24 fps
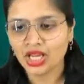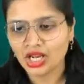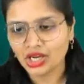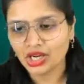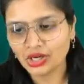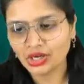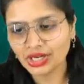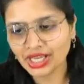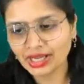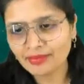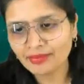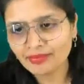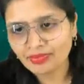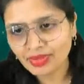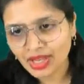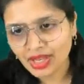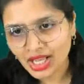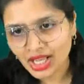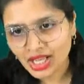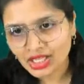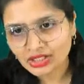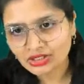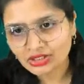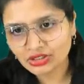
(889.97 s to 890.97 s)
Okay,
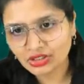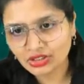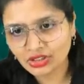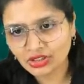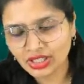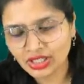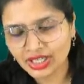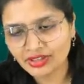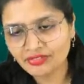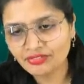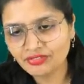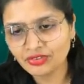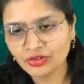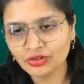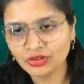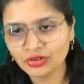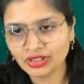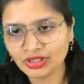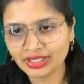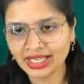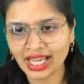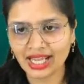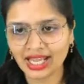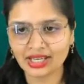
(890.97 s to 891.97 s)
so if
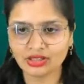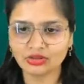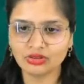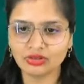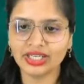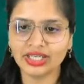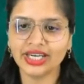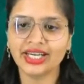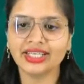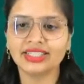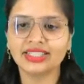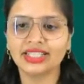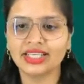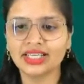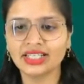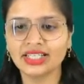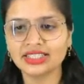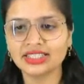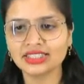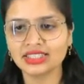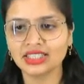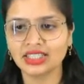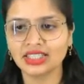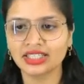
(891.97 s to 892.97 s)
you calculate, there
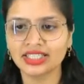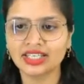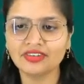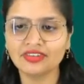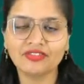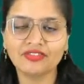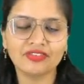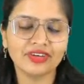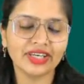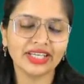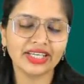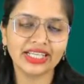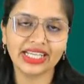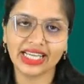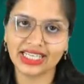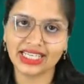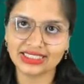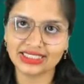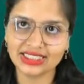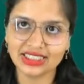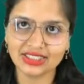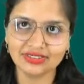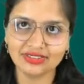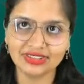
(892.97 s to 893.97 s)
is different
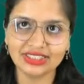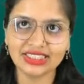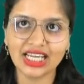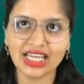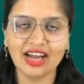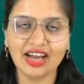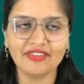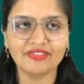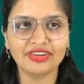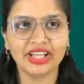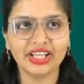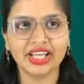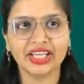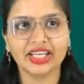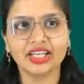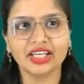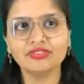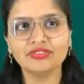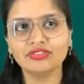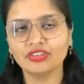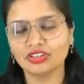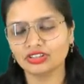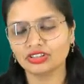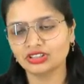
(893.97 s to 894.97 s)
cases which I have taken
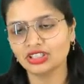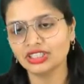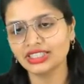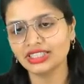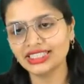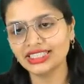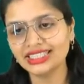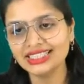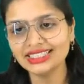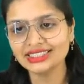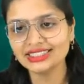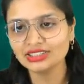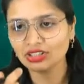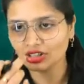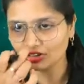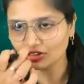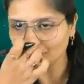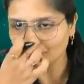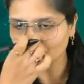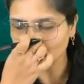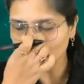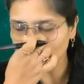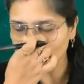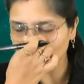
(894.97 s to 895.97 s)
for the ease of
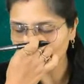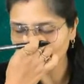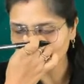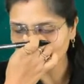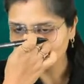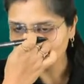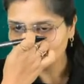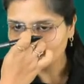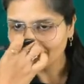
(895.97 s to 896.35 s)
yours.